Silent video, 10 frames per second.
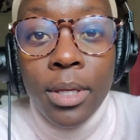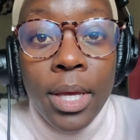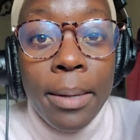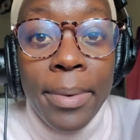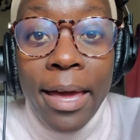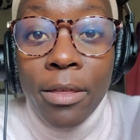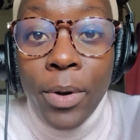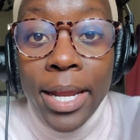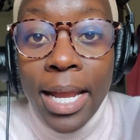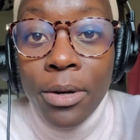And by the
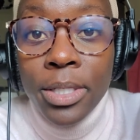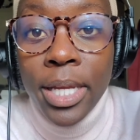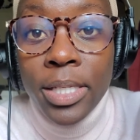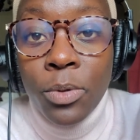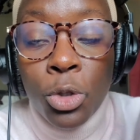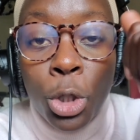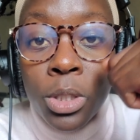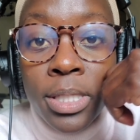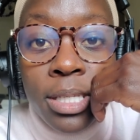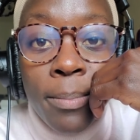way, nowadays with
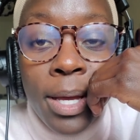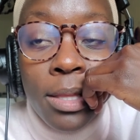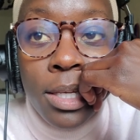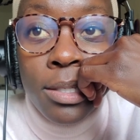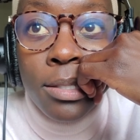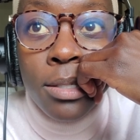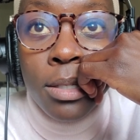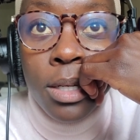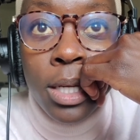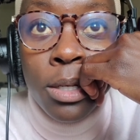journalism, at least
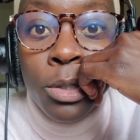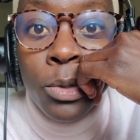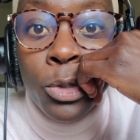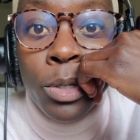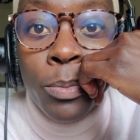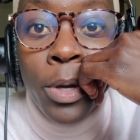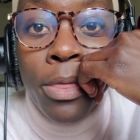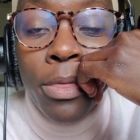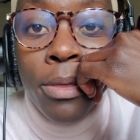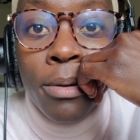in a newsroom
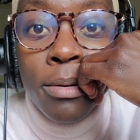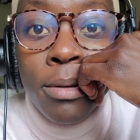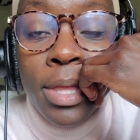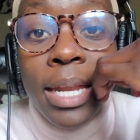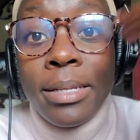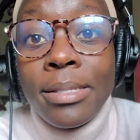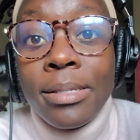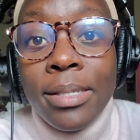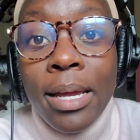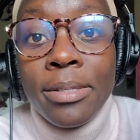that is the
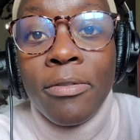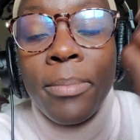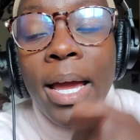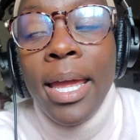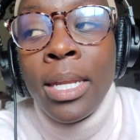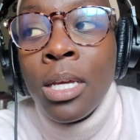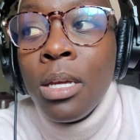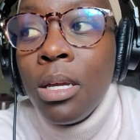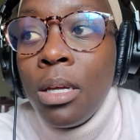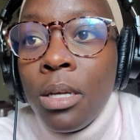size of mine,
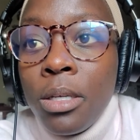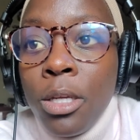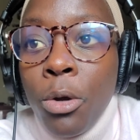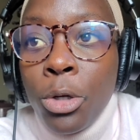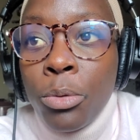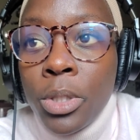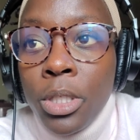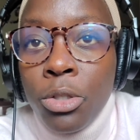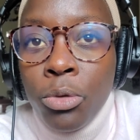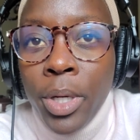you're
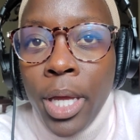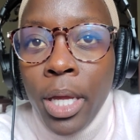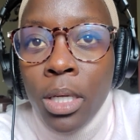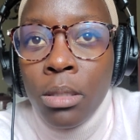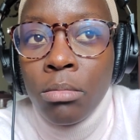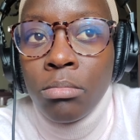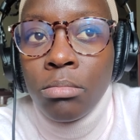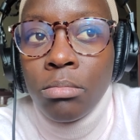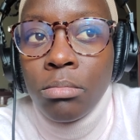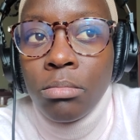really doing
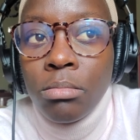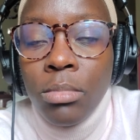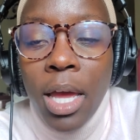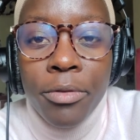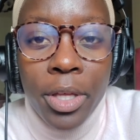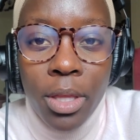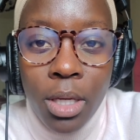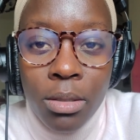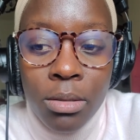everything.